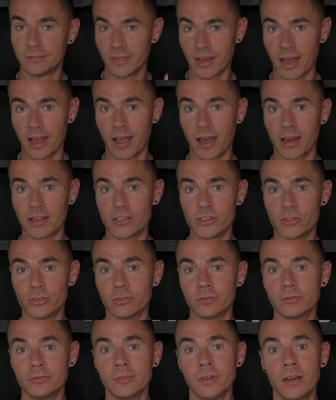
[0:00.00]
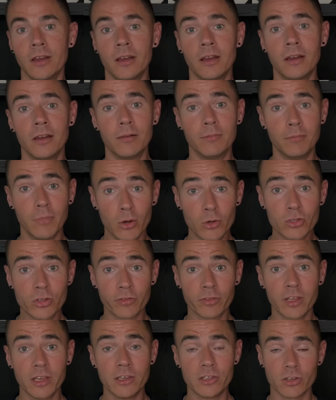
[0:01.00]
I got you. Most
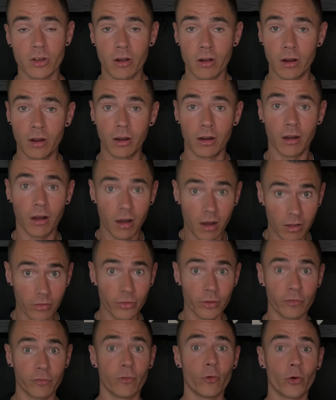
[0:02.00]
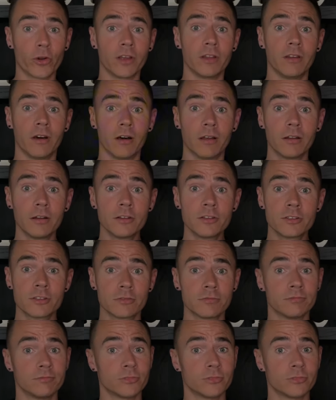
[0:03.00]
of these are under $40,